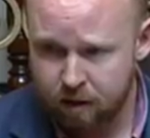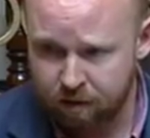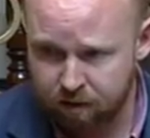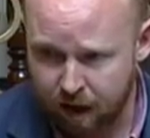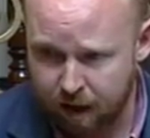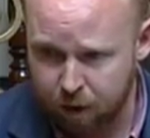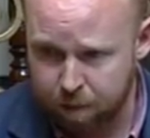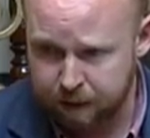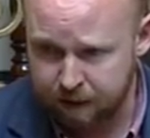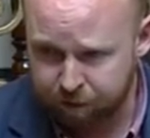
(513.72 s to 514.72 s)
to start
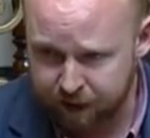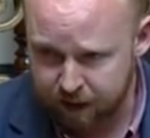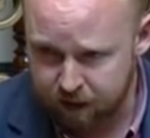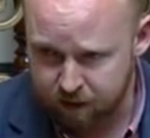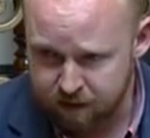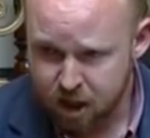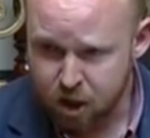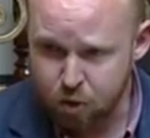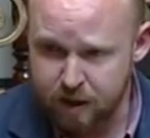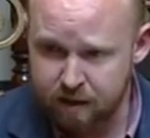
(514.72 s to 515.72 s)
up these vehicles.
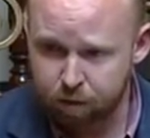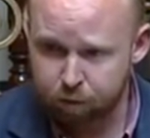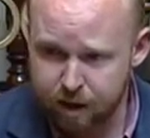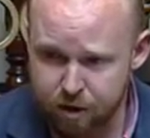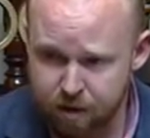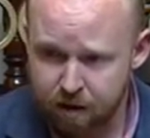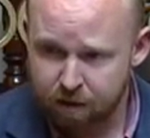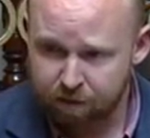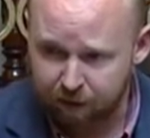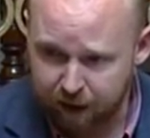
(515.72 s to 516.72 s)
You need to reach
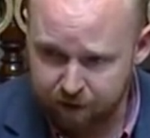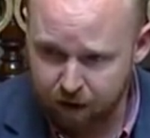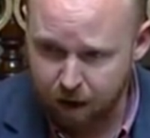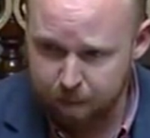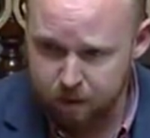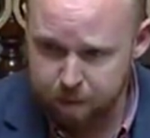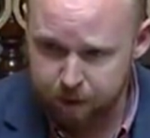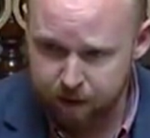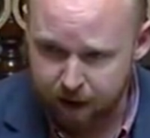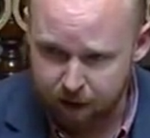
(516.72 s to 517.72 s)
5 kilometres
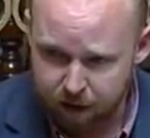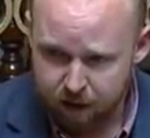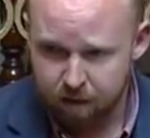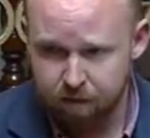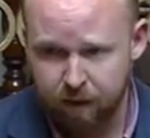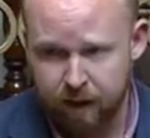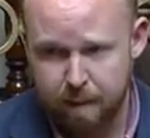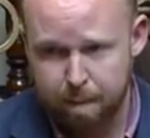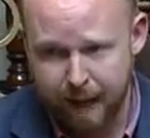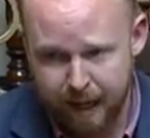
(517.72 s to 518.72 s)
per hour
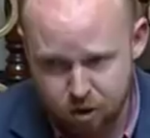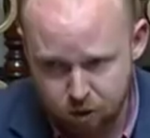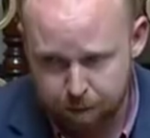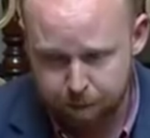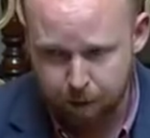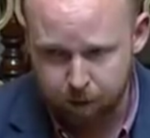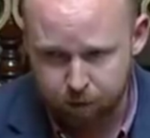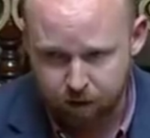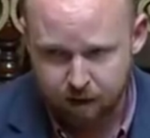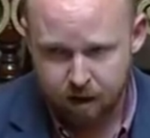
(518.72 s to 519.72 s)
via manual
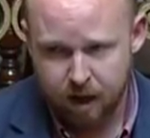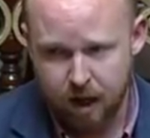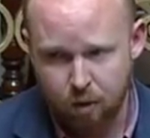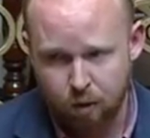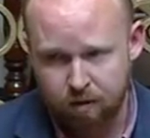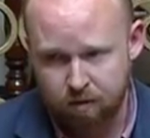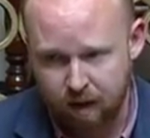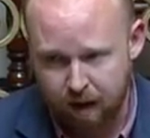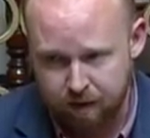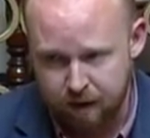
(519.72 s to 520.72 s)
propulsion in order to
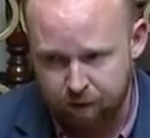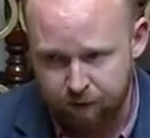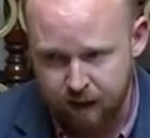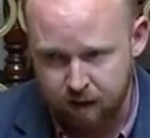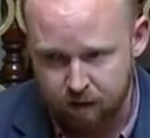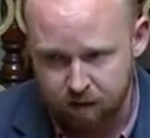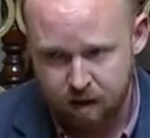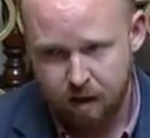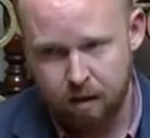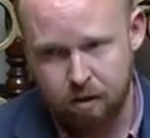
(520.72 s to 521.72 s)
start these
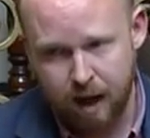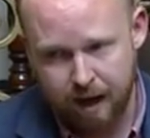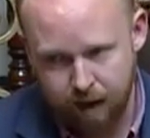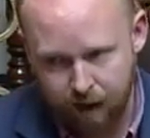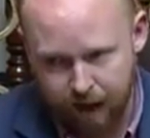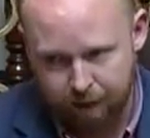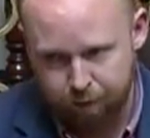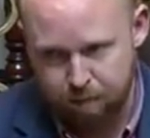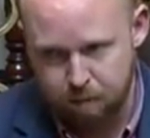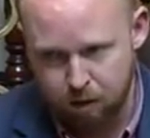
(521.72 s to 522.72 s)
vehicles. Then an
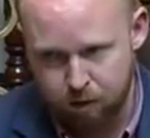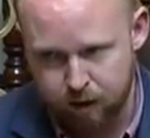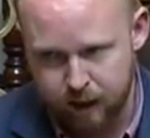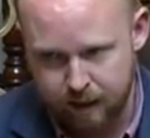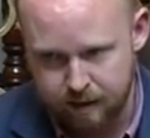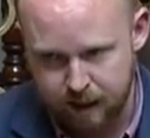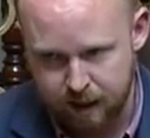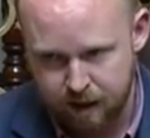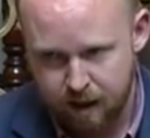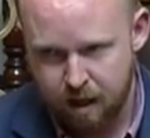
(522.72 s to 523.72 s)
electric motor kicks
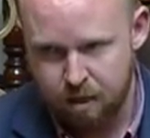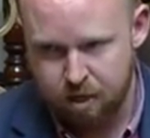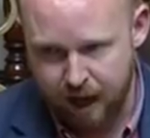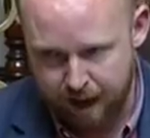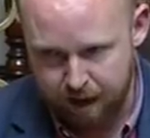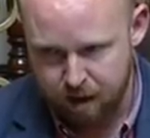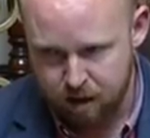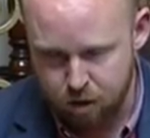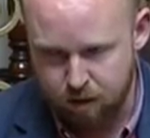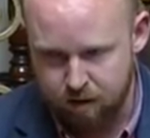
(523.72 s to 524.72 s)
in. Then
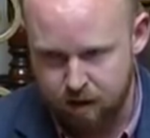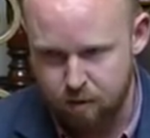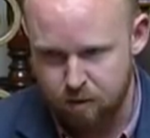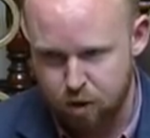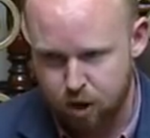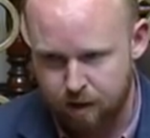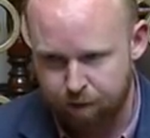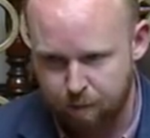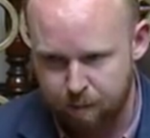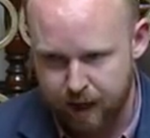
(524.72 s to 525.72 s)
you continue your
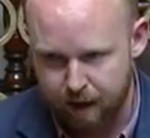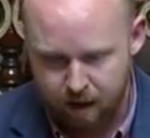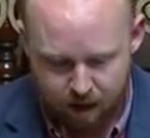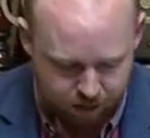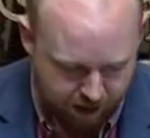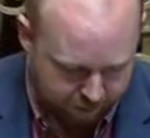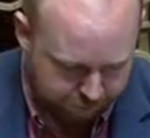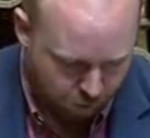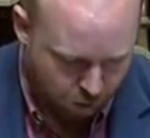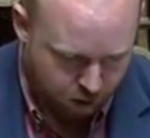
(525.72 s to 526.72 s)
journey from there.
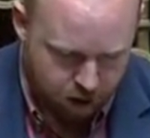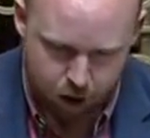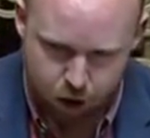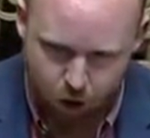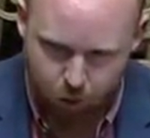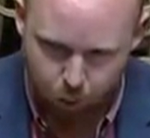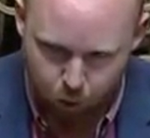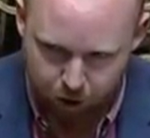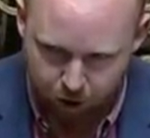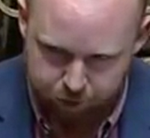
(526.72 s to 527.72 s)
Therefore, not
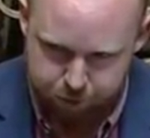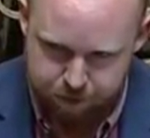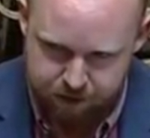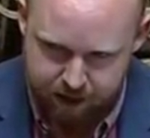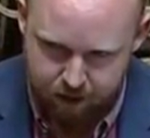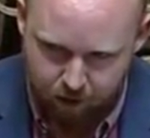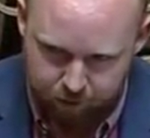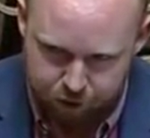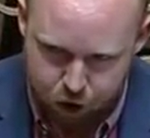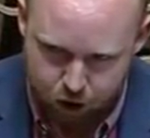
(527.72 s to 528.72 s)
100%
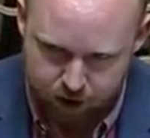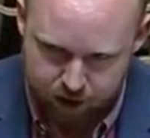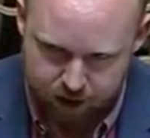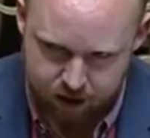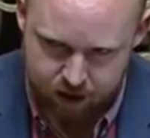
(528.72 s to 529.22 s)
of the journey